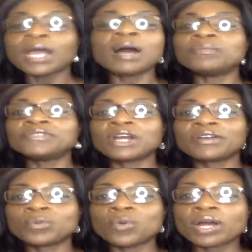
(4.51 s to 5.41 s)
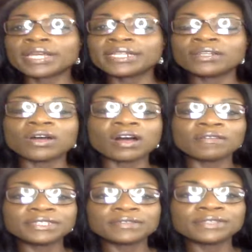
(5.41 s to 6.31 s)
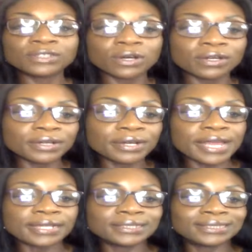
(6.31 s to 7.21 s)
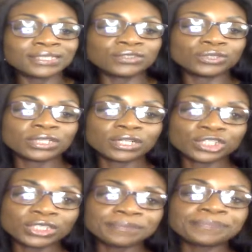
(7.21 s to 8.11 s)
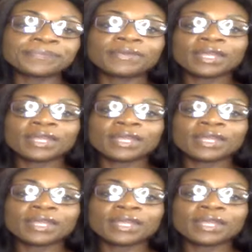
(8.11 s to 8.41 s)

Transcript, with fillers: I'm um, sorry, walking in the office of a daughter and its introduction.